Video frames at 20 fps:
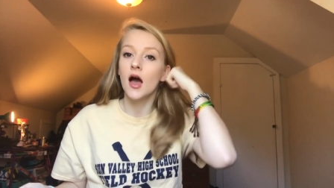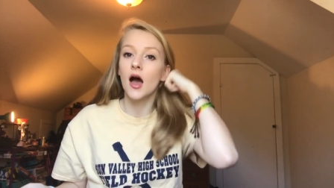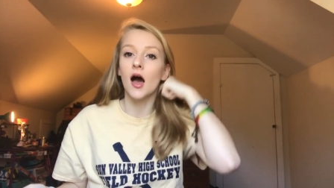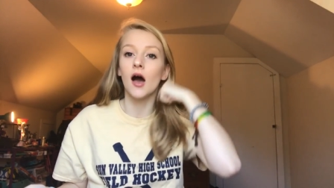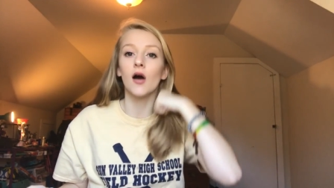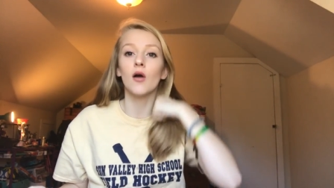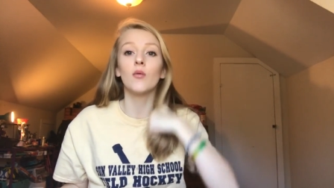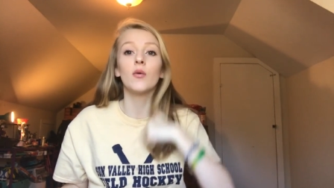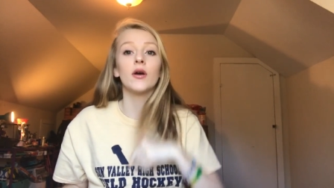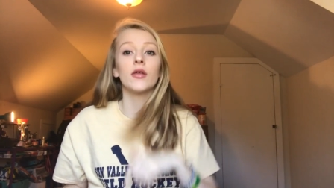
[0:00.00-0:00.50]

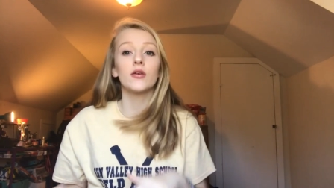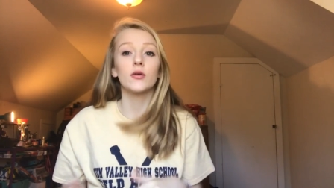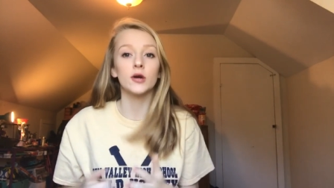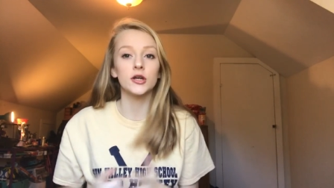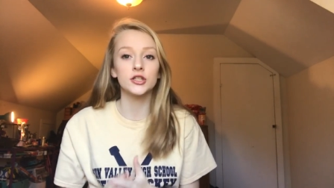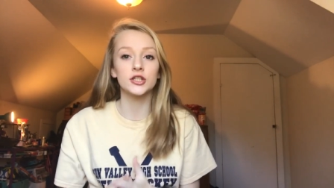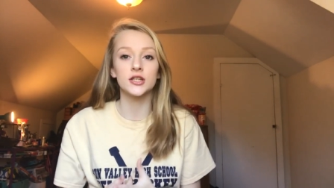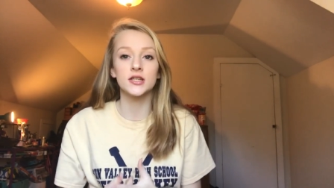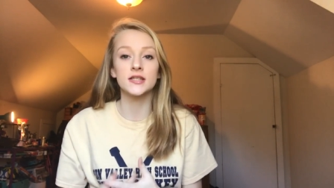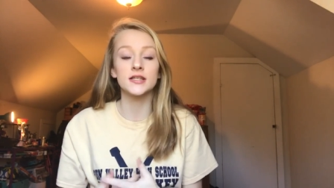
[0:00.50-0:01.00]
uh, with
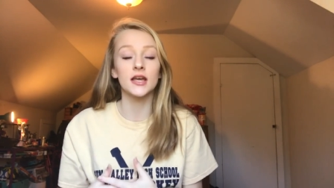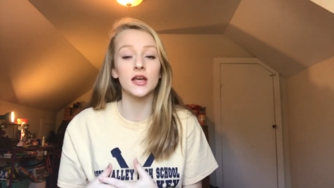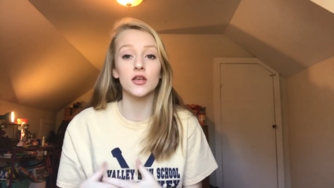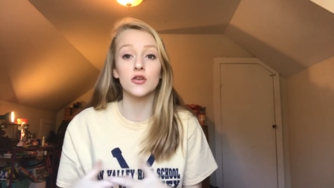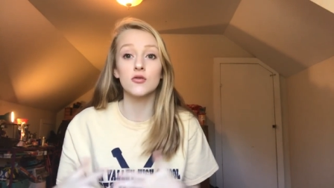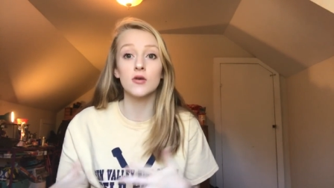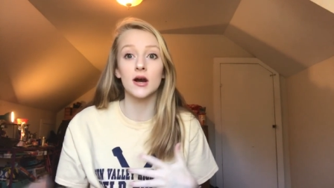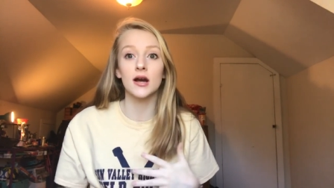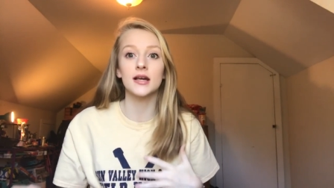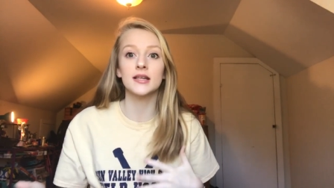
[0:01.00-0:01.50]
questions that
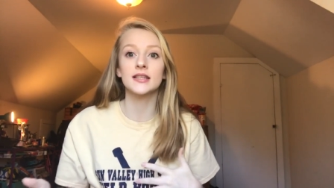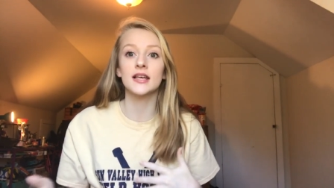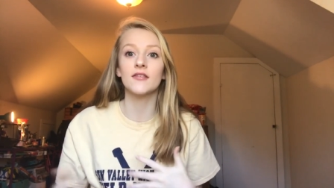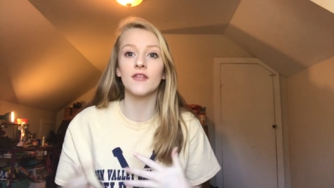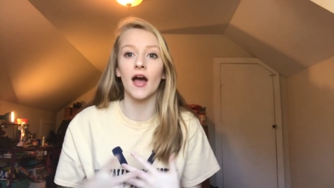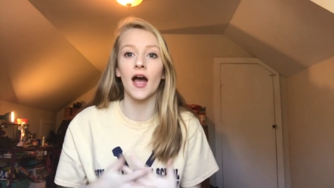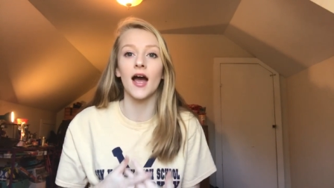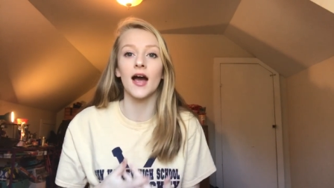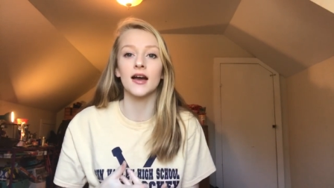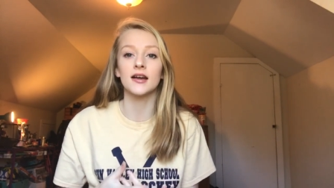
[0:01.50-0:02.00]
you guys have
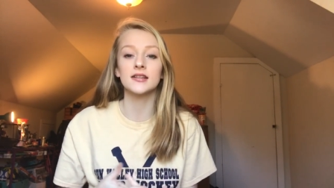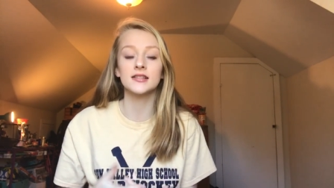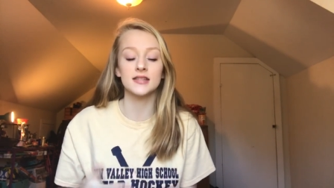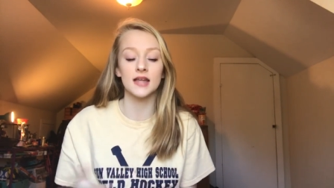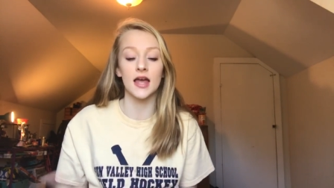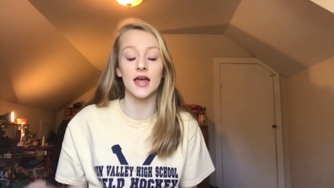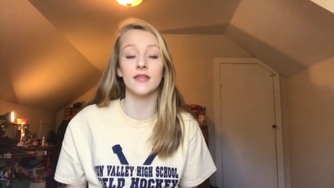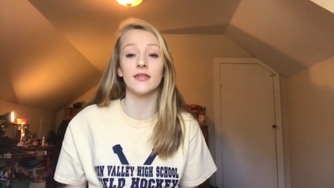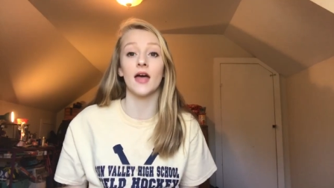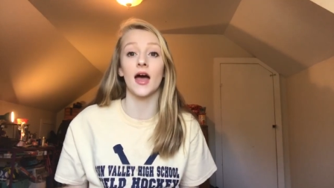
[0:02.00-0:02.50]
asked
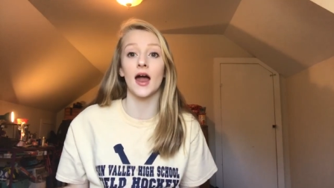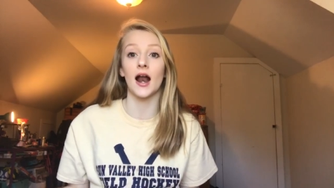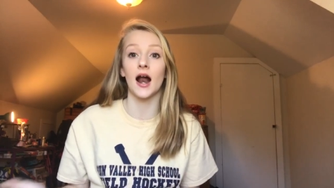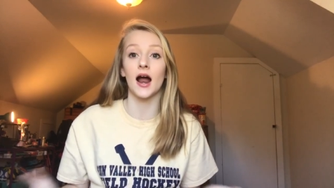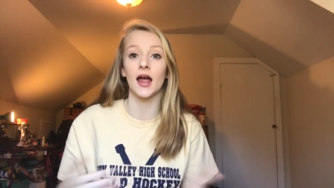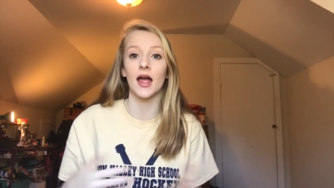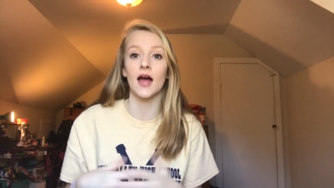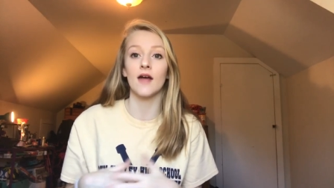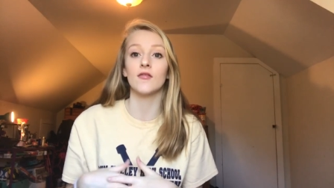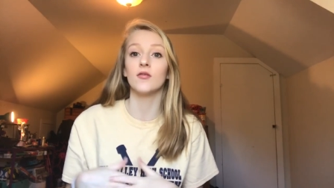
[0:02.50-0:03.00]
and that
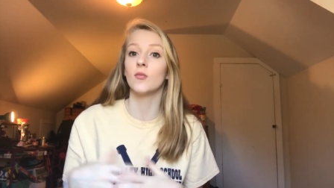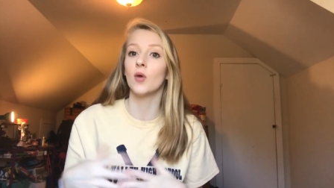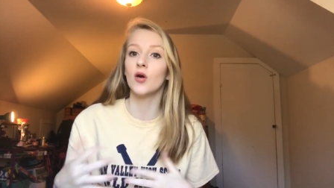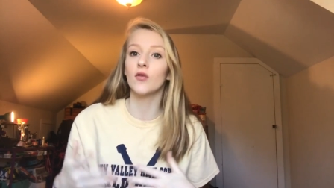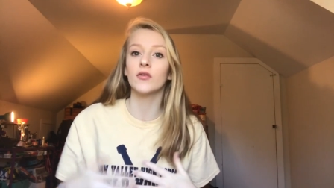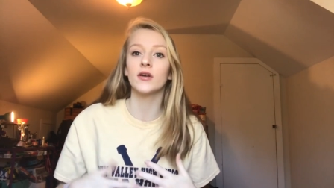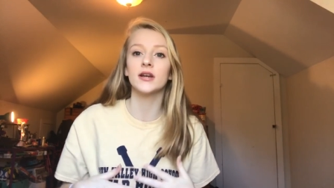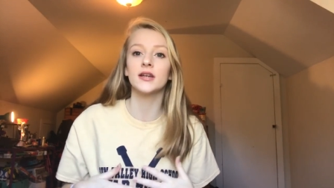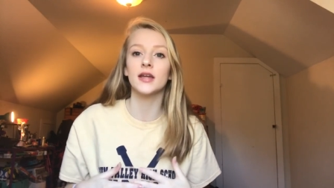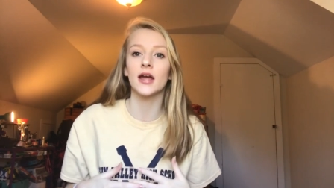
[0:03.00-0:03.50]
I have them
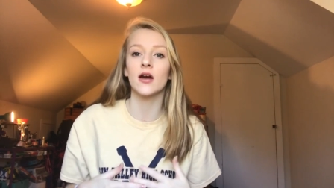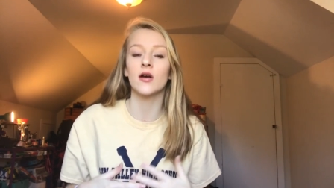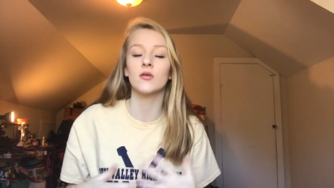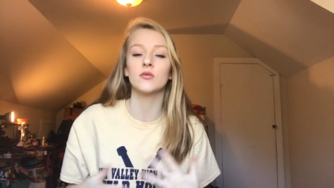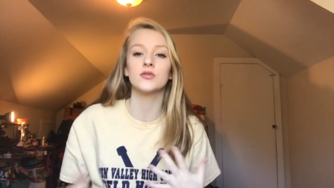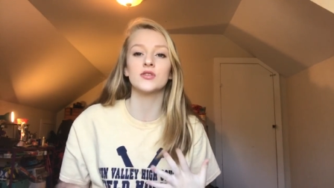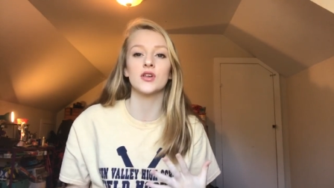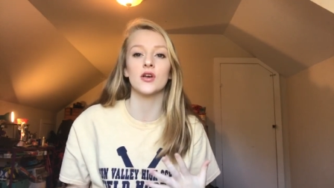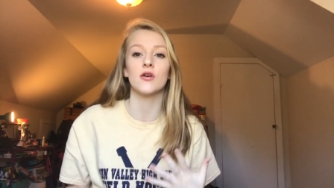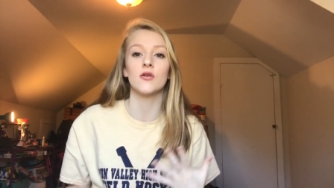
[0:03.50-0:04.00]
all written
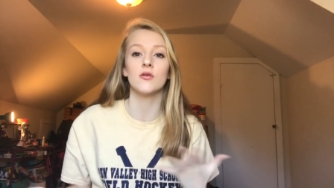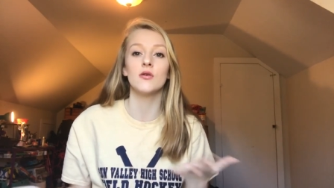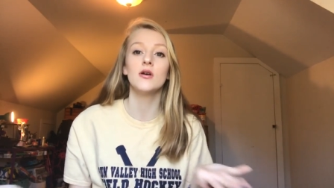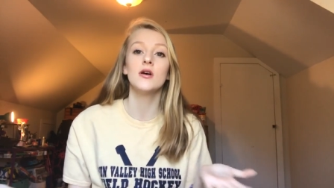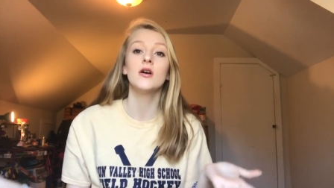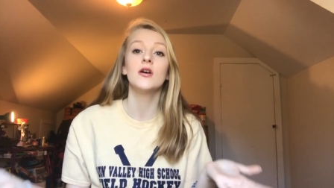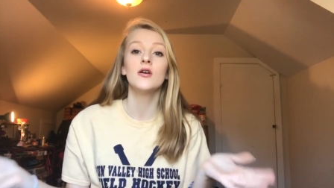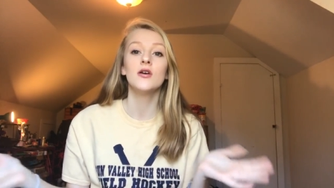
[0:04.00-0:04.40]
down so